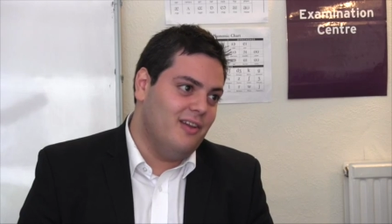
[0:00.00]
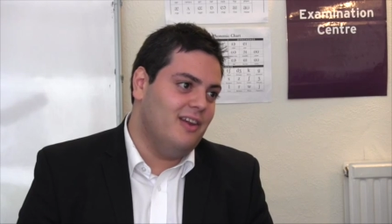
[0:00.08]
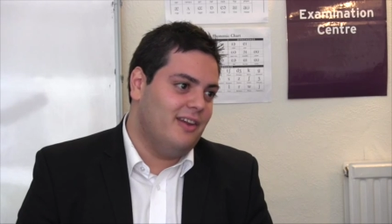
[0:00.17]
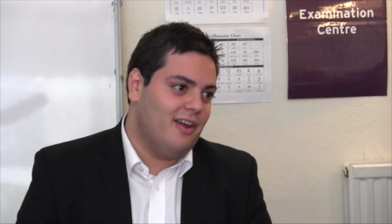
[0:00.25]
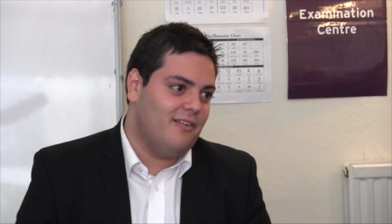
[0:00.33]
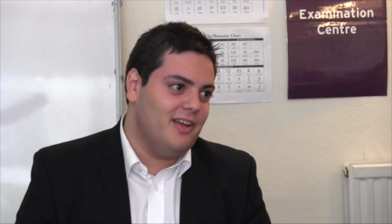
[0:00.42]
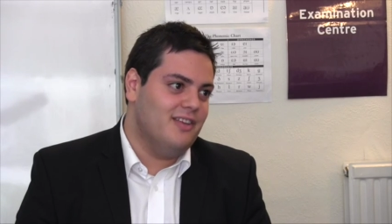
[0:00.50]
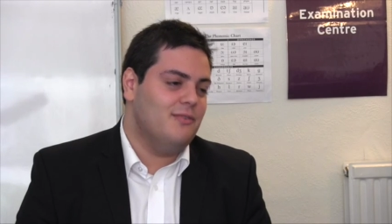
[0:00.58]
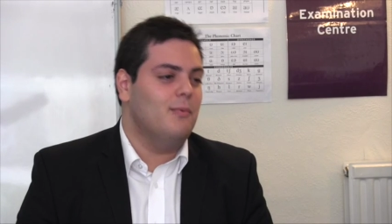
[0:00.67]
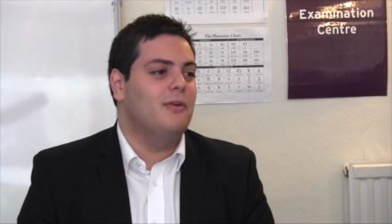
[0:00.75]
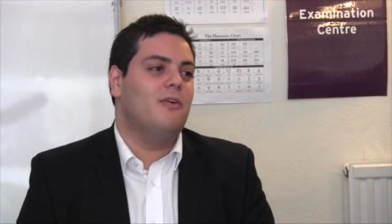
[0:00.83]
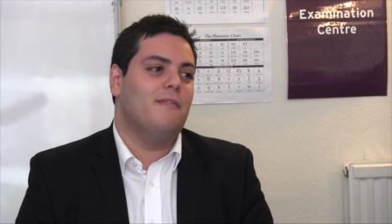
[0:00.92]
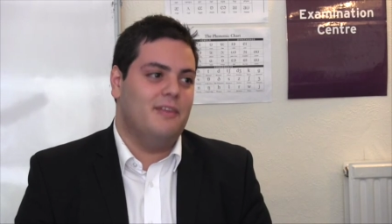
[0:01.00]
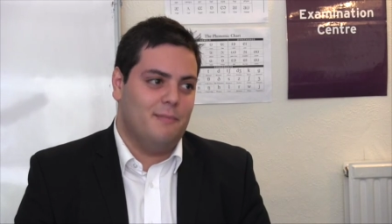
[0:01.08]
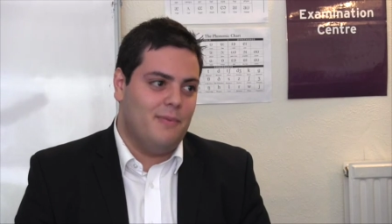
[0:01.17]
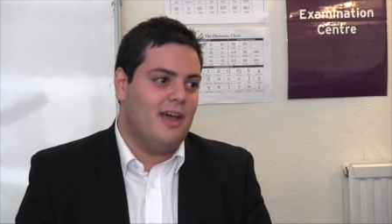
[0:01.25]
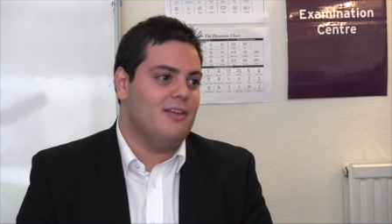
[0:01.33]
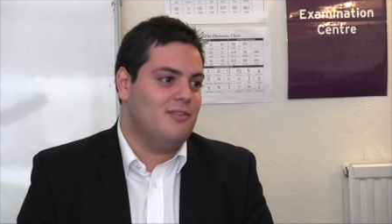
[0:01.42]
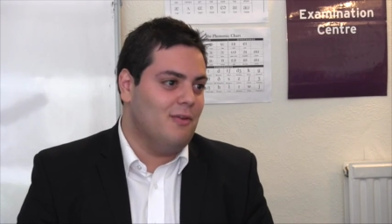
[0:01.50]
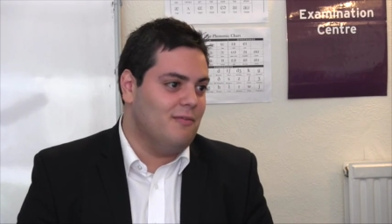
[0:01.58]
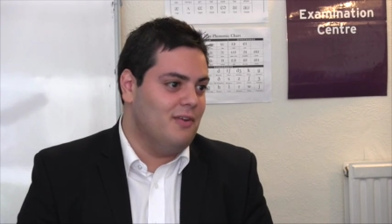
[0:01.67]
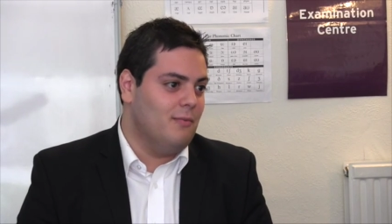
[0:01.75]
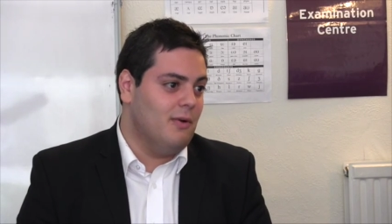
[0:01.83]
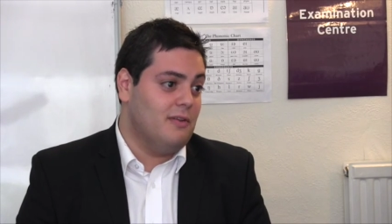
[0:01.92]
culinary is one of the best
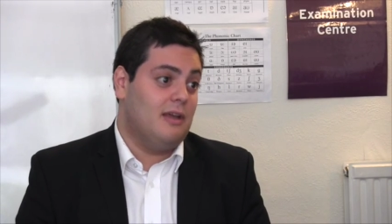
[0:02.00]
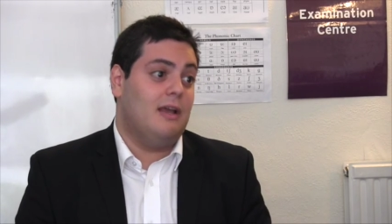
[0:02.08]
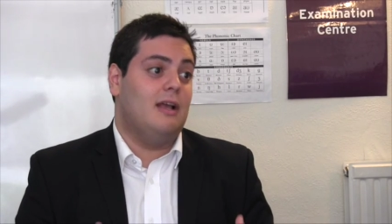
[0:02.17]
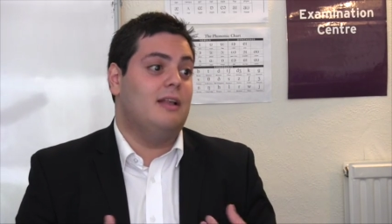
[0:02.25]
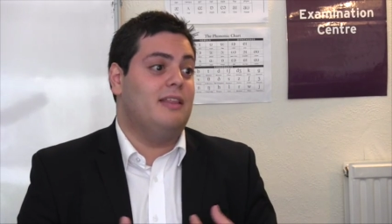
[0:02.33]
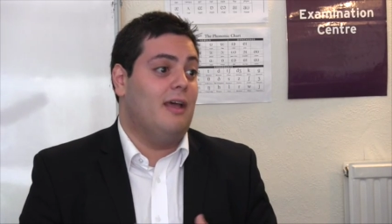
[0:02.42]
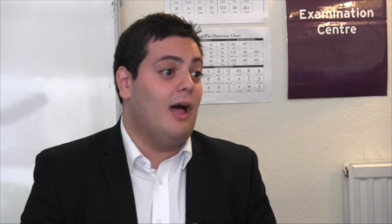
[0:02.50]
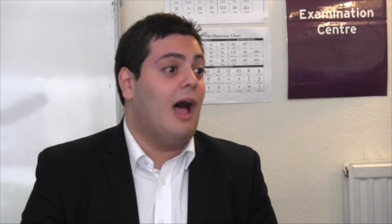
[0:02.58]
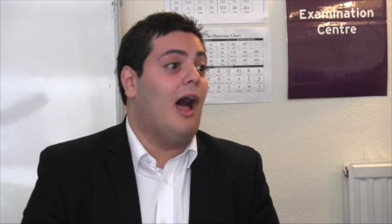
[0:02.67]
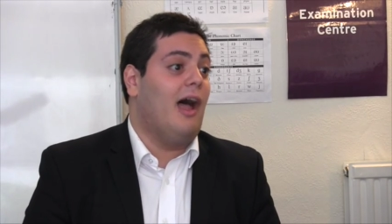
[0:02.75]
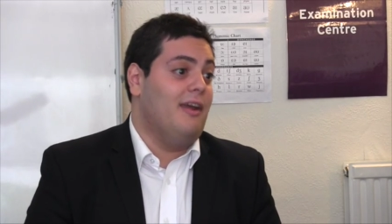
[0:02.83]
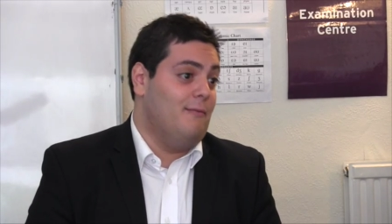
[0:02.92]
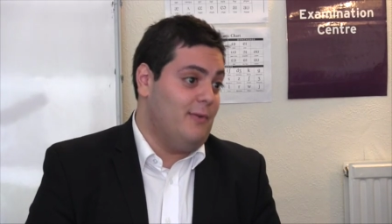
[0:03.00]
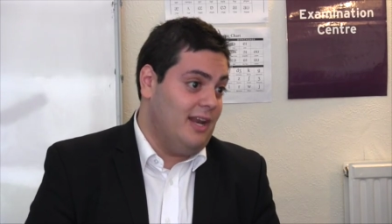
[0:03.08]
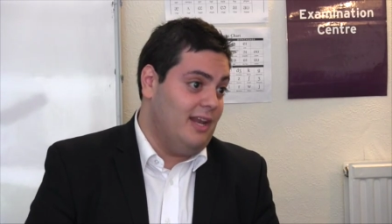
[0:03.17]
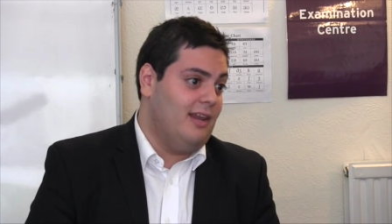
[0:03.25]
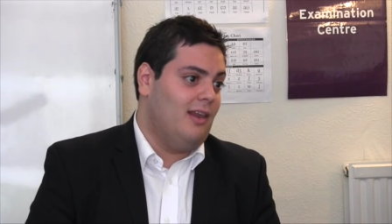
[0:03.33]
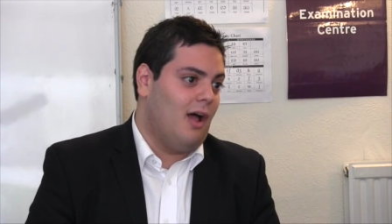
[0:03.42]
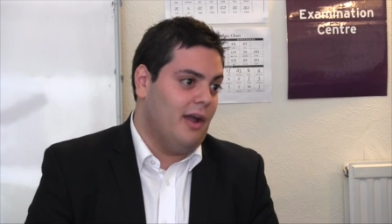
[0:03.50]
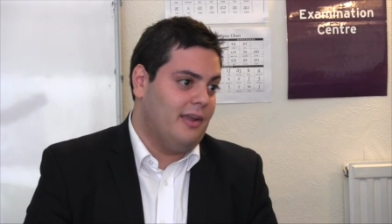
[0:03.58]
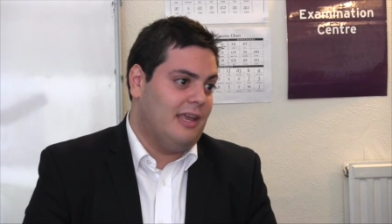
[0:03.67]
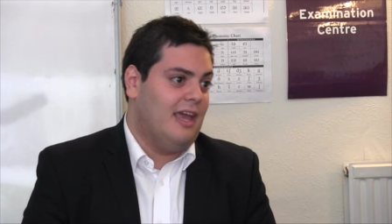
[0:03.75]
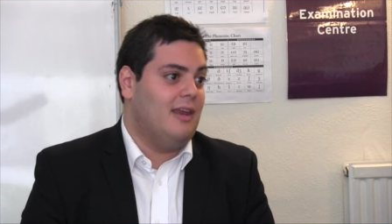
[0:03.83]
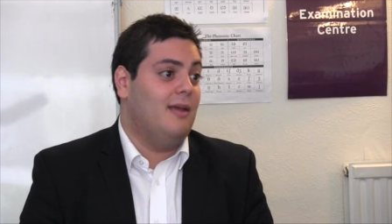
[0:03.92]
of the world that I really
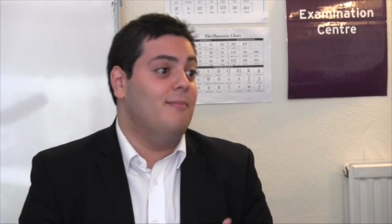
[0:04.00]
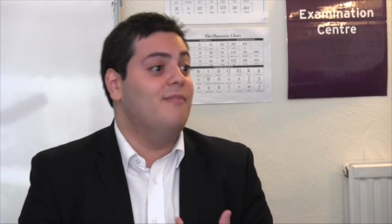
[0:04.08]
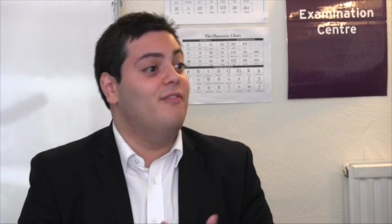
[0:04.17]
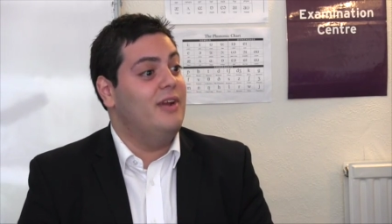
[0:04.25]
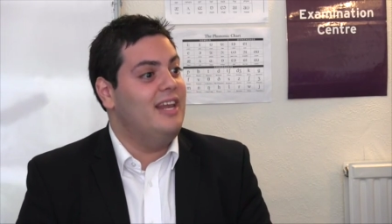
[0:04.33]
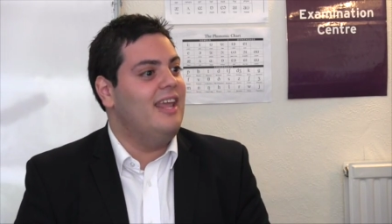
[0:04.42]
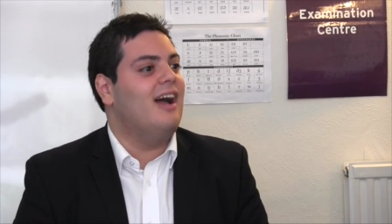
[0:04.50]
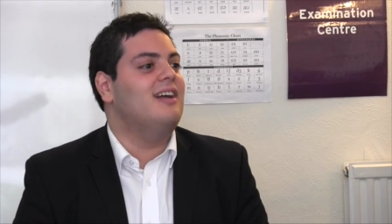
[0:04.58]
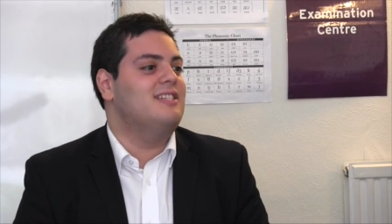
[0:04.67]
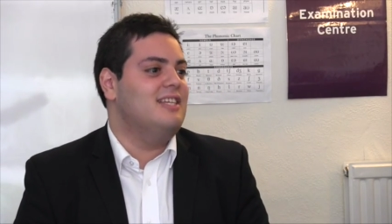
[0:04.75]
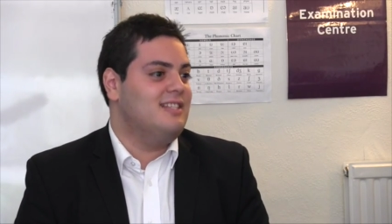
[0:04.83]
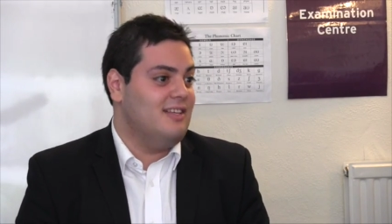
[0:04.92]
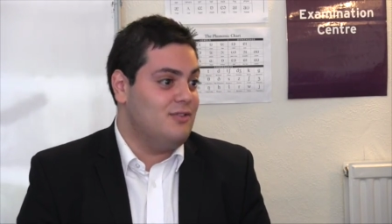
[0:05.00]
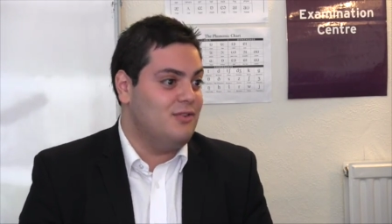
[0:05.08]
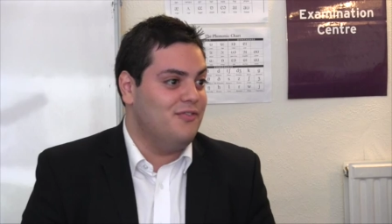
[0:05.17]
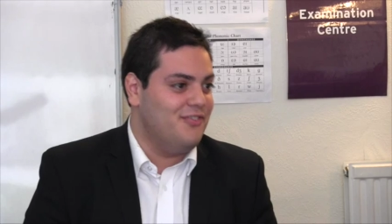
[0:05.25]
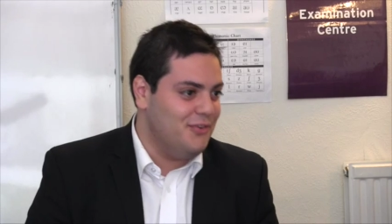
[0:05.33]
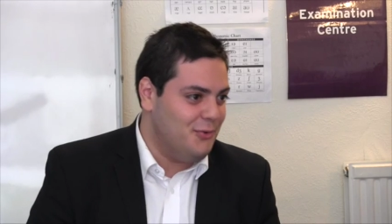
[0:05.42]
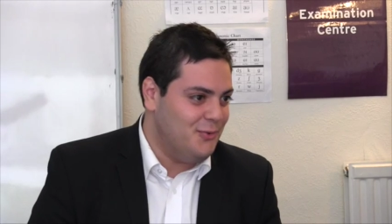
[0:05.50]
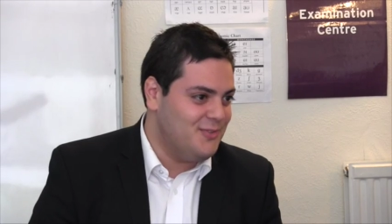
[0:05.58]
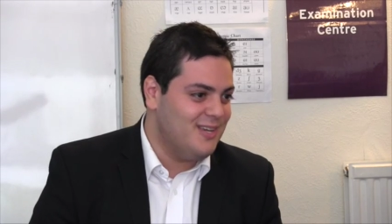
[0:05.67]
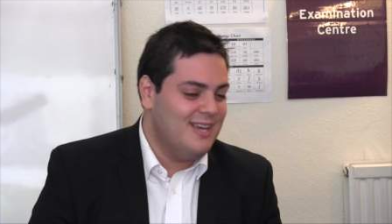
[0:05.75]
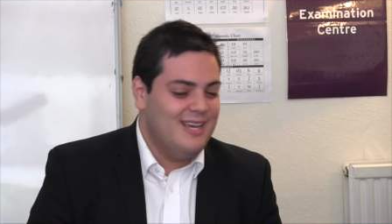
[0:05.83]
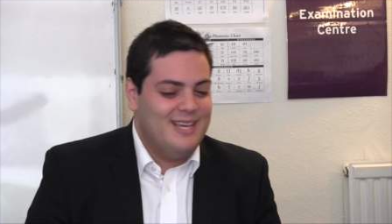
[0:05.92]
like, and I'm really addicted to
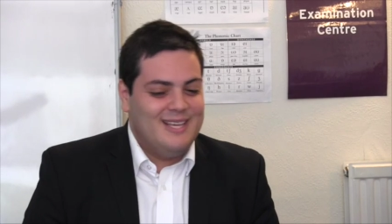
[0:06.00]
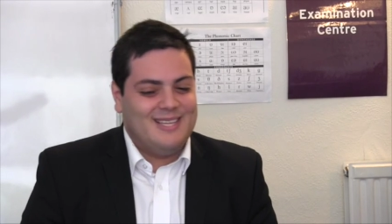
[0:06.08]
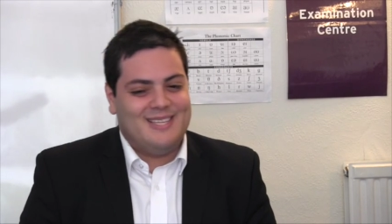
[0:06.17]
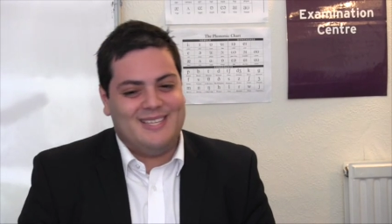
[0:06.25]
food.